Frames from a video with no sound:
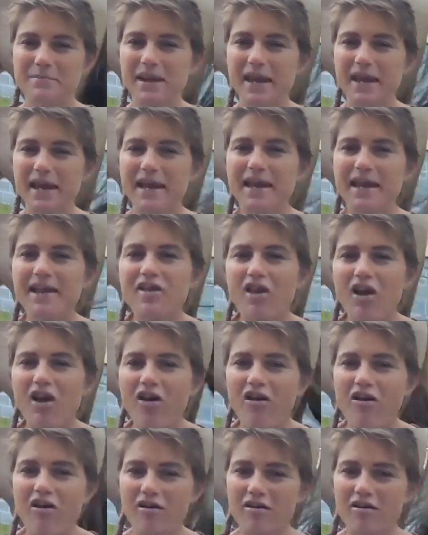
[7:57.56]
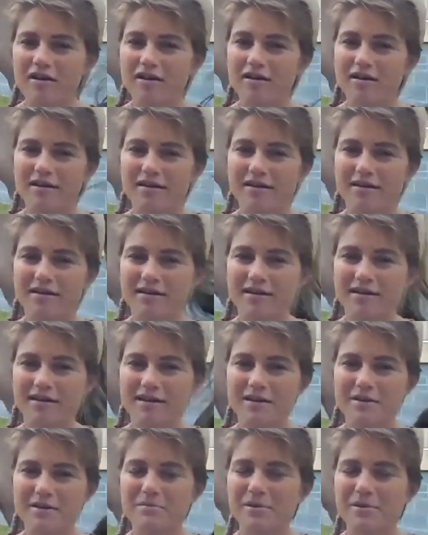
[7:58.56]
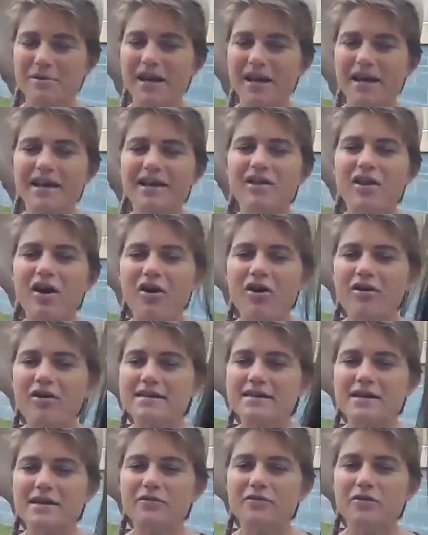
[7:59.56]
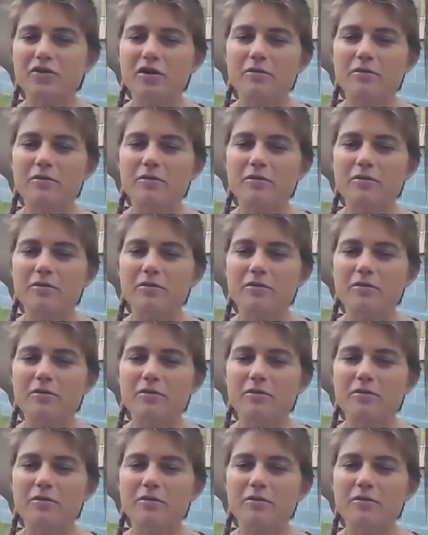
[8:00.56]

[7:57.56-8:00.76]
Play along. Play along as if you're